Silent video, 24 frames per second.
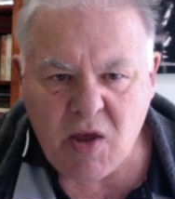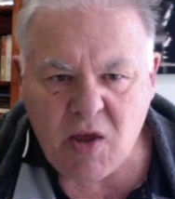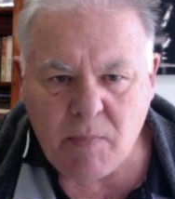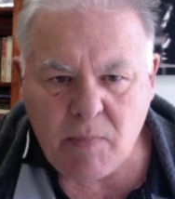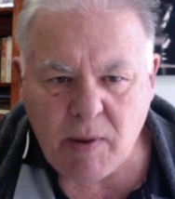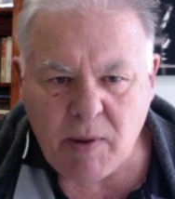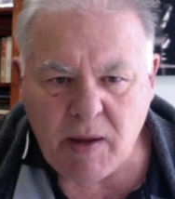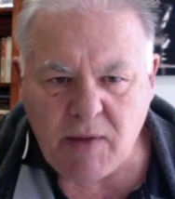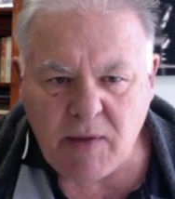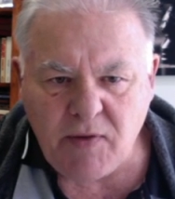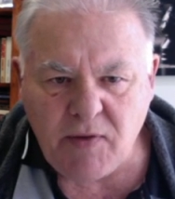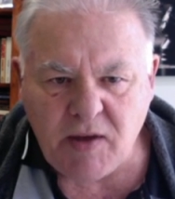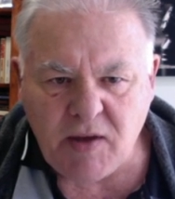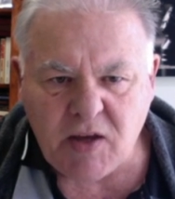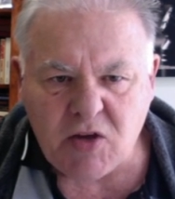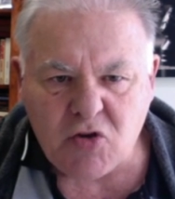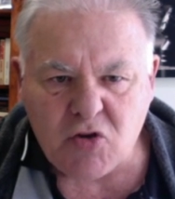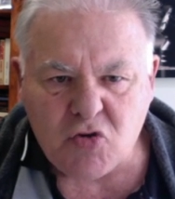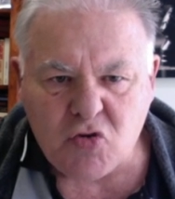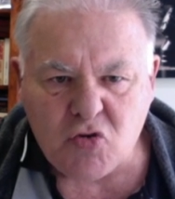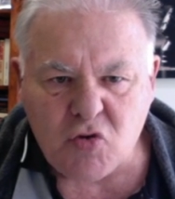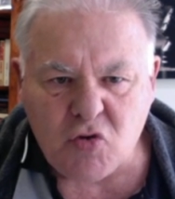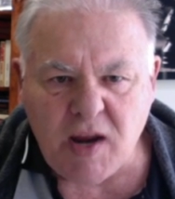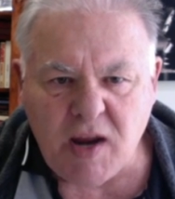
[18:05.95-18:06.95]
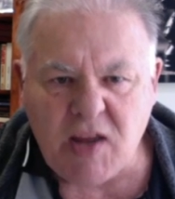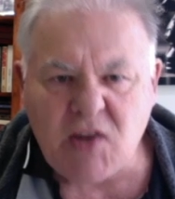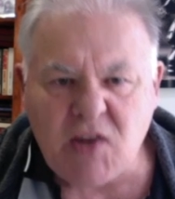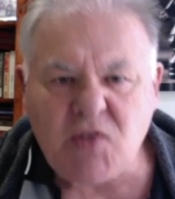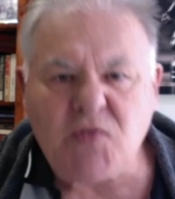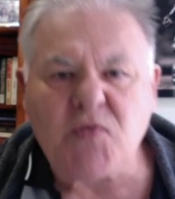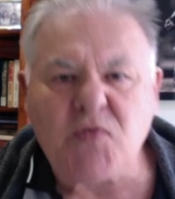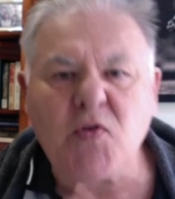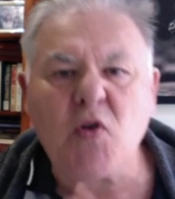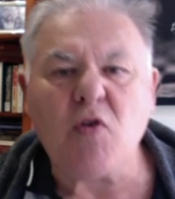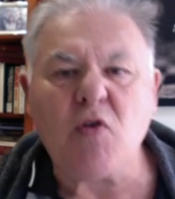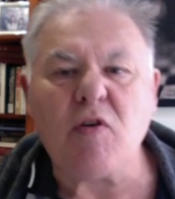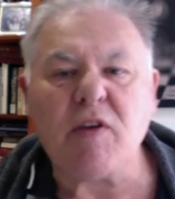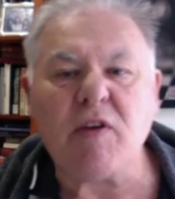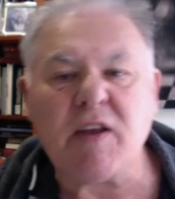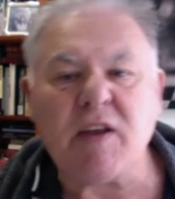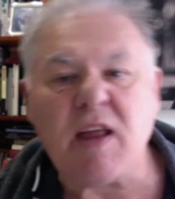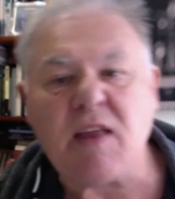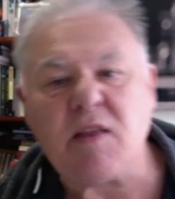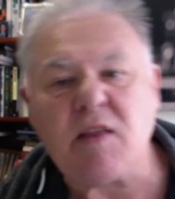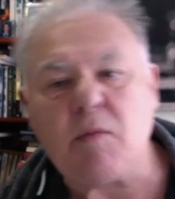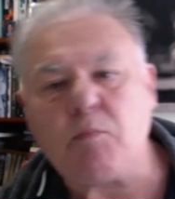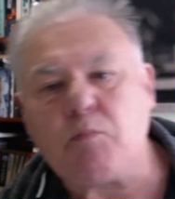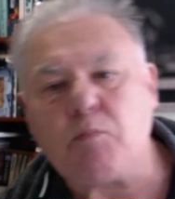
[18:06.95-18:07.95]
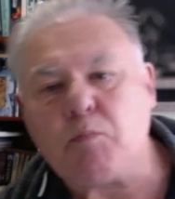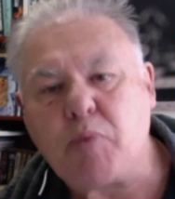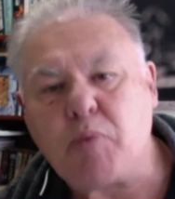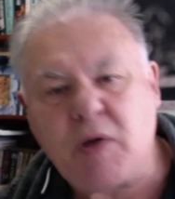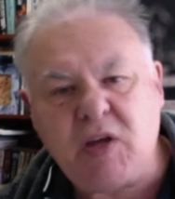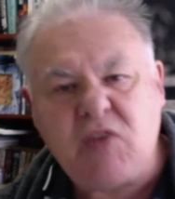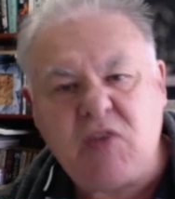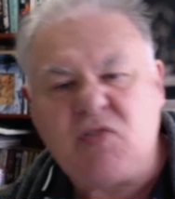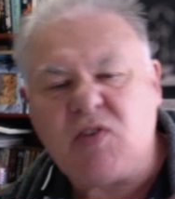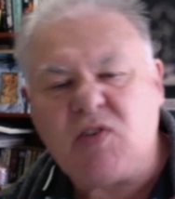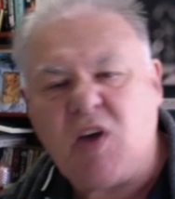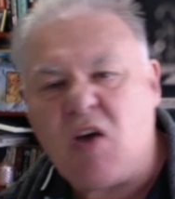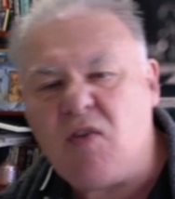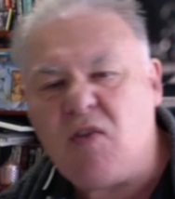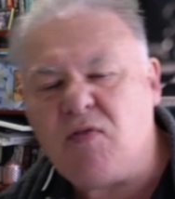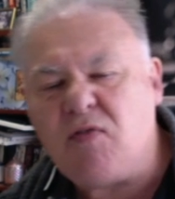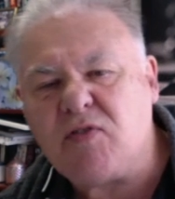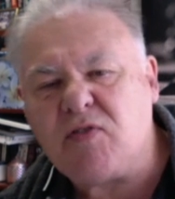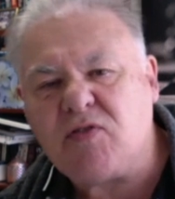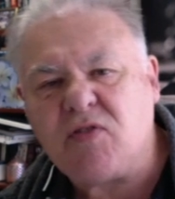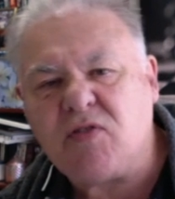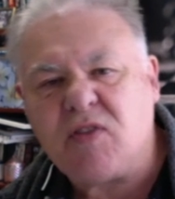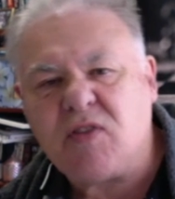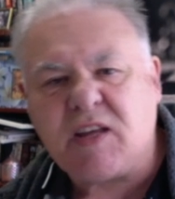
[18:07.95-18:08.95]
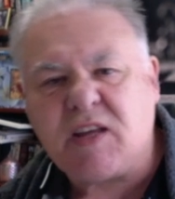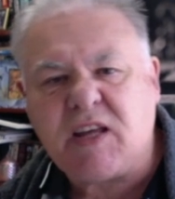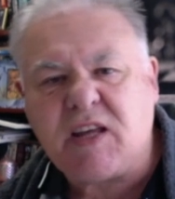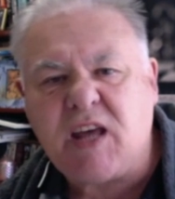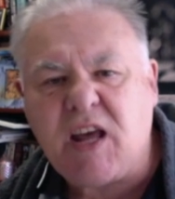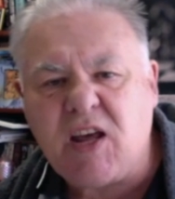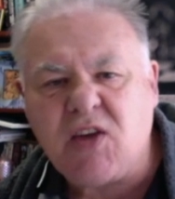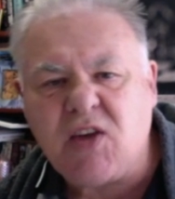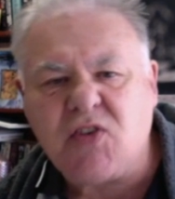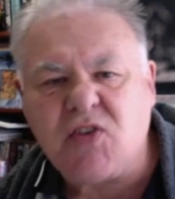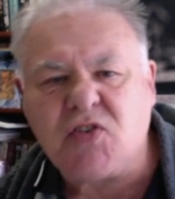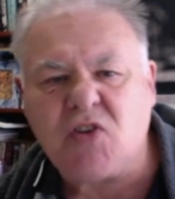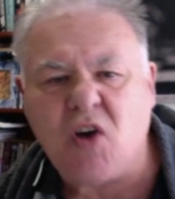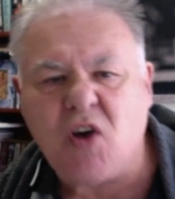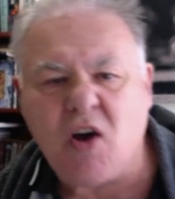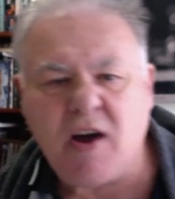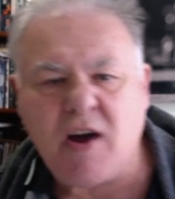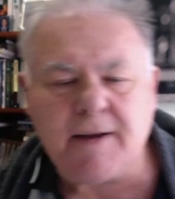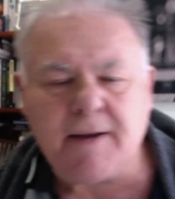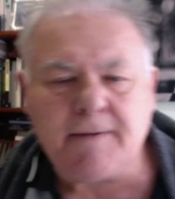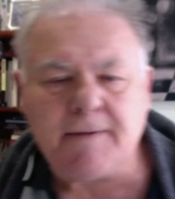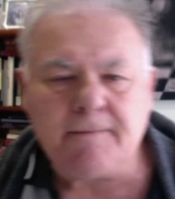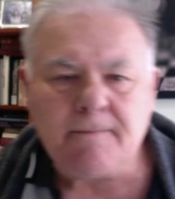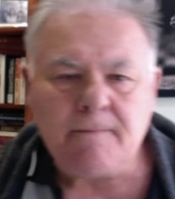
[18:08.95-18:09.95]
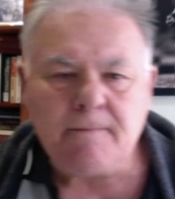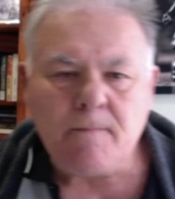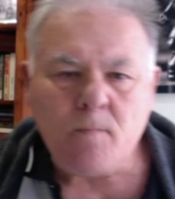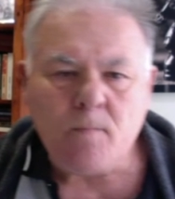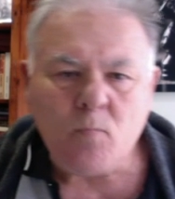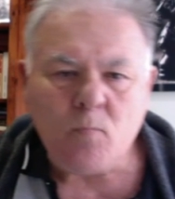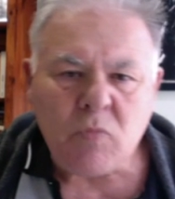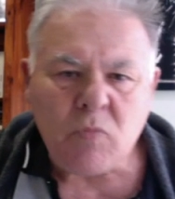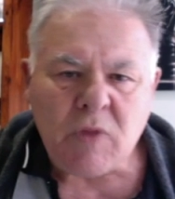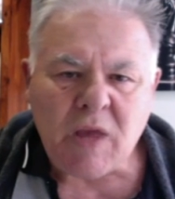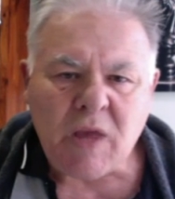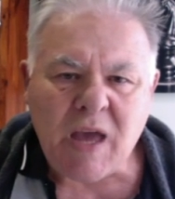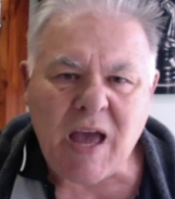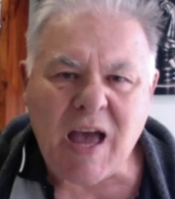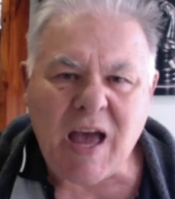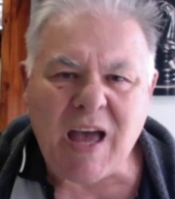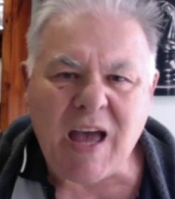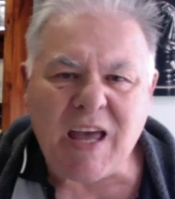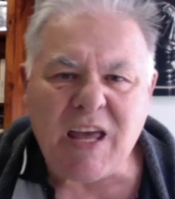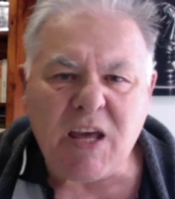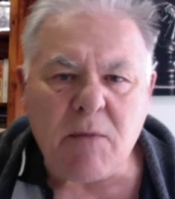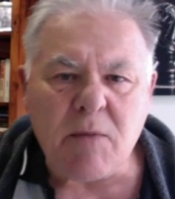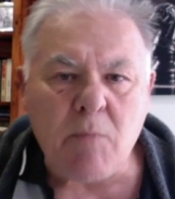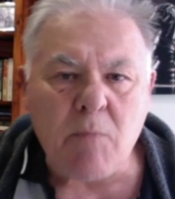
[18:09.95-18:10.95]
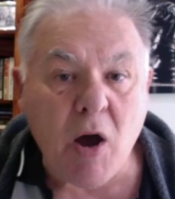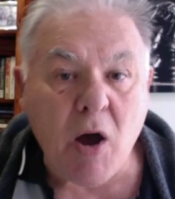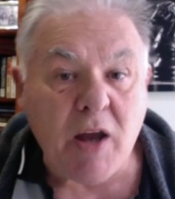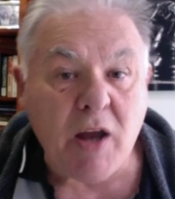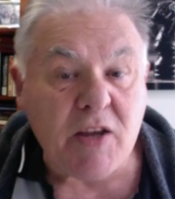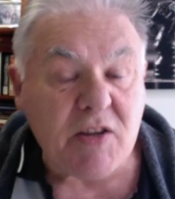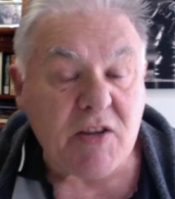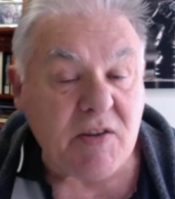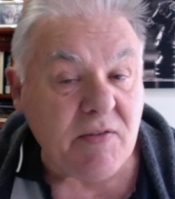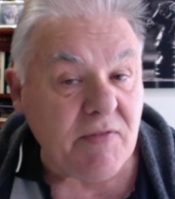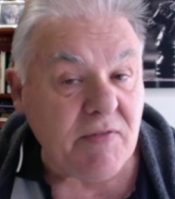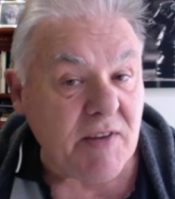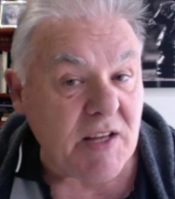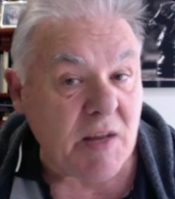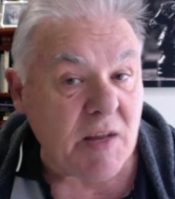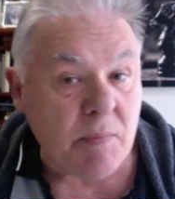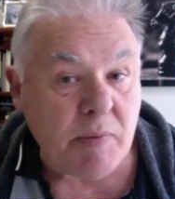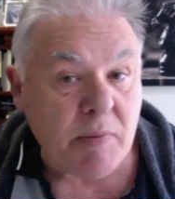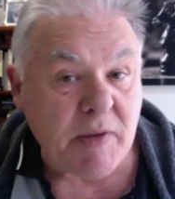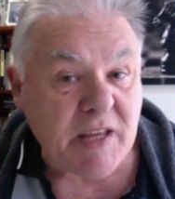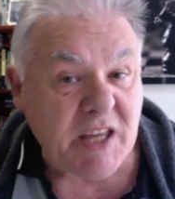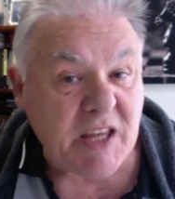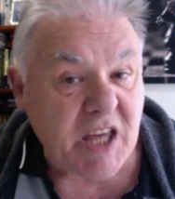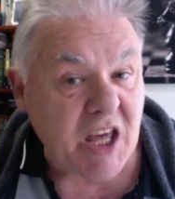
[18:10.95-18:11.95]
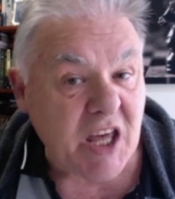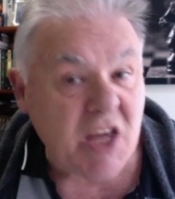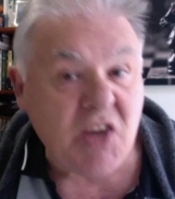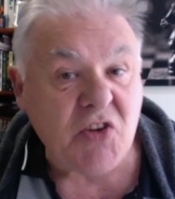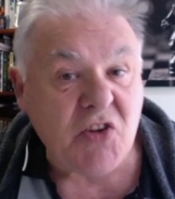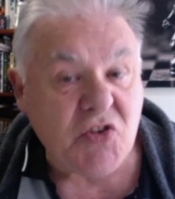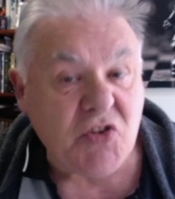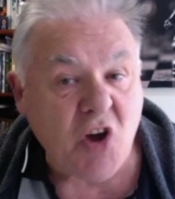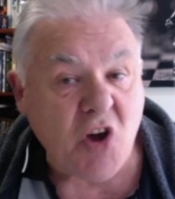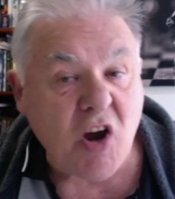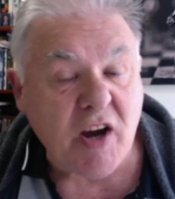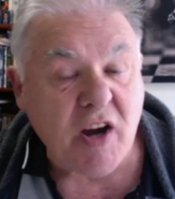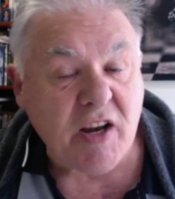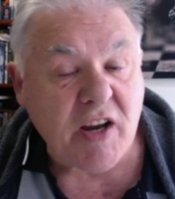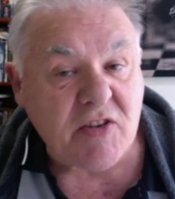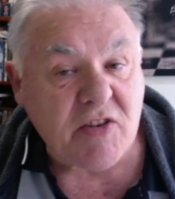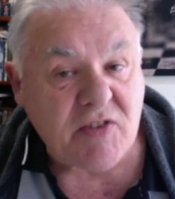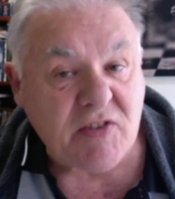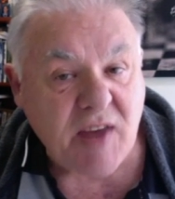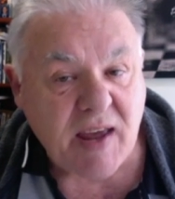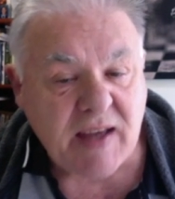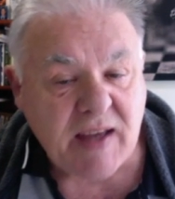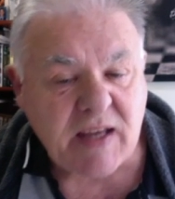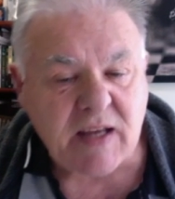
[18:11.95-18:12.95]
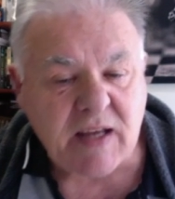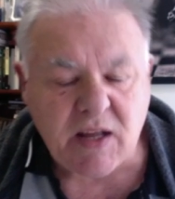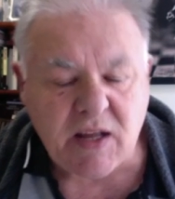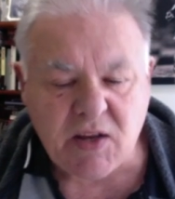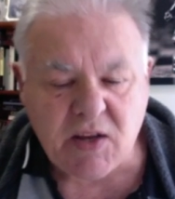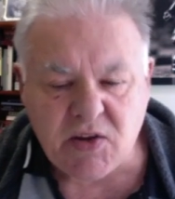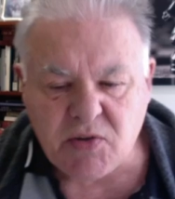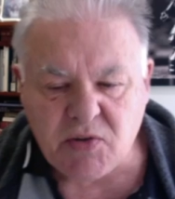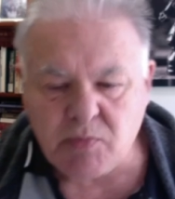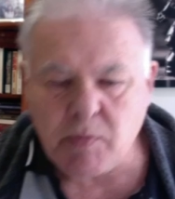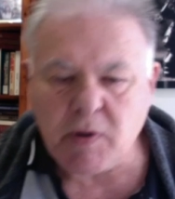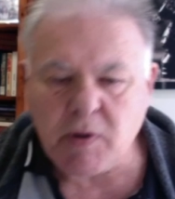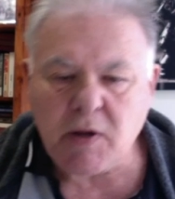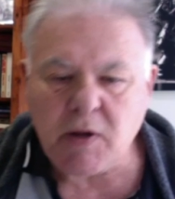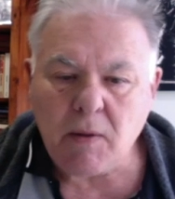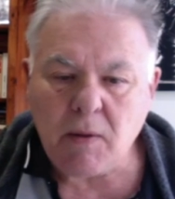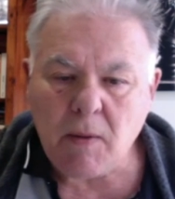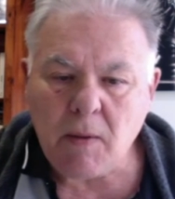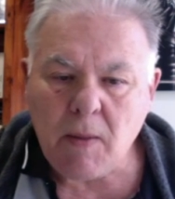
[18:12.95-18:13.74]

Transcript: But if he could transfer another piece over to the king side, he might develop a king side attack against me.